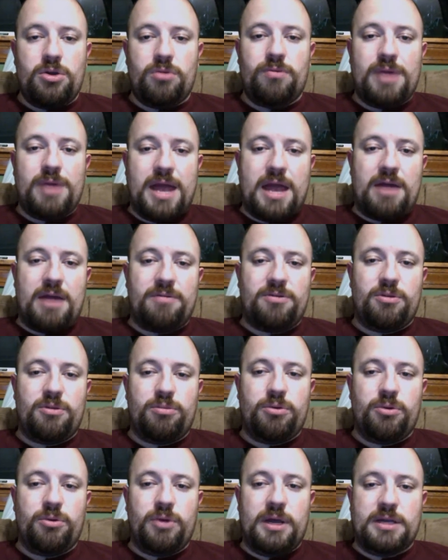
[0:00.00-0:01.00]
have to
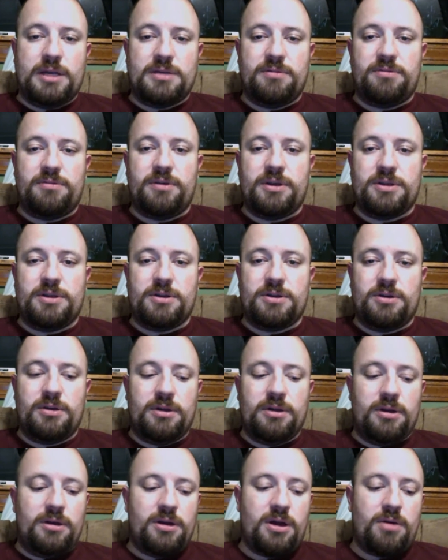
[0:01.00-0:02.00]
put antifreeze on
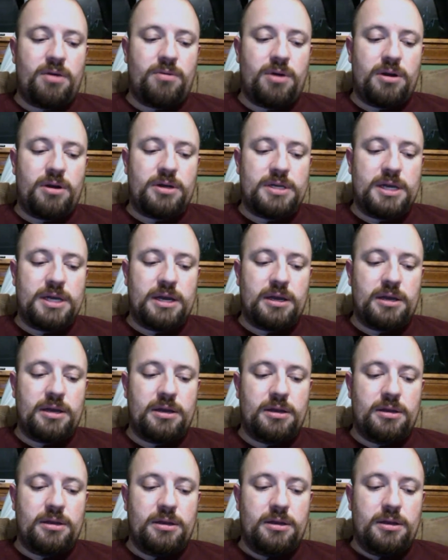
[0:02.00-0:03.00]
the hot water tank.
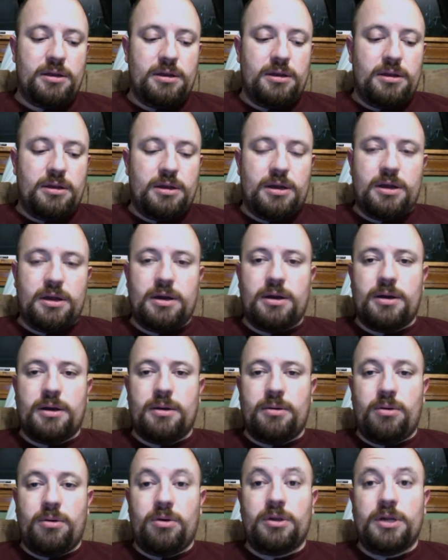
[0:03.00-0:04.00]

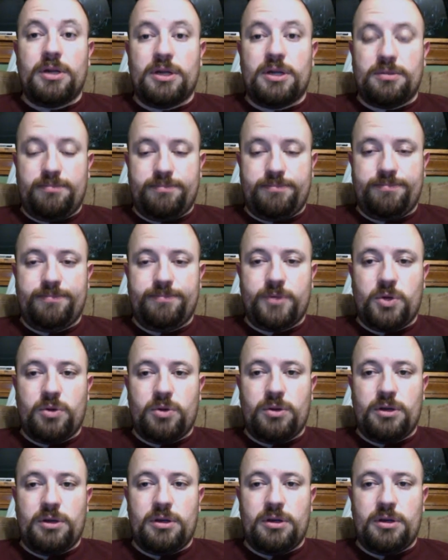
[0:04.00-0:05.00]
On
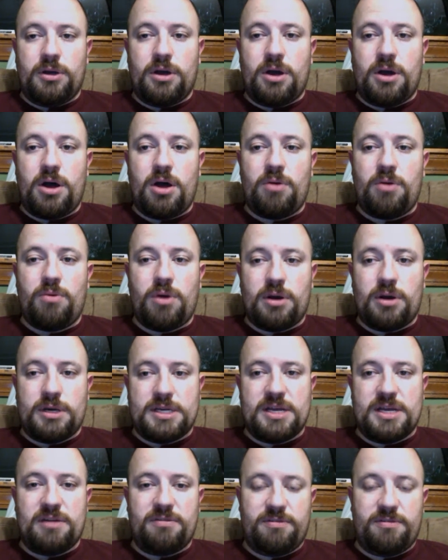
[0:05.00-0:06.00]
the hot water
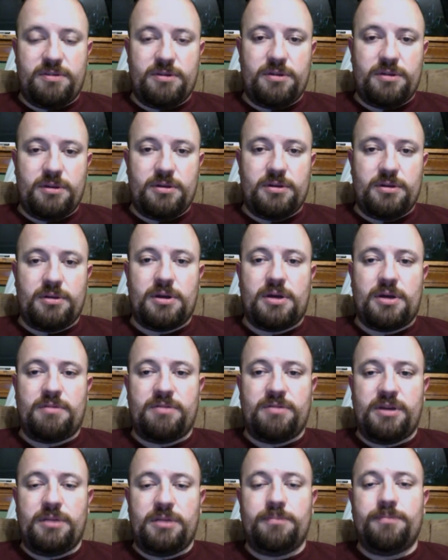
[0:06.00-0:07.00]
tank for the
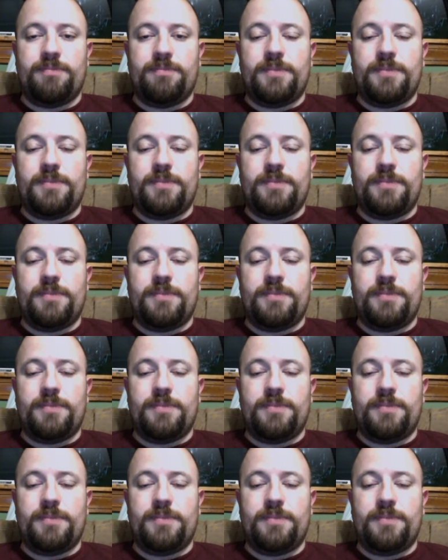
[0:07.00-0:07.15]
RV.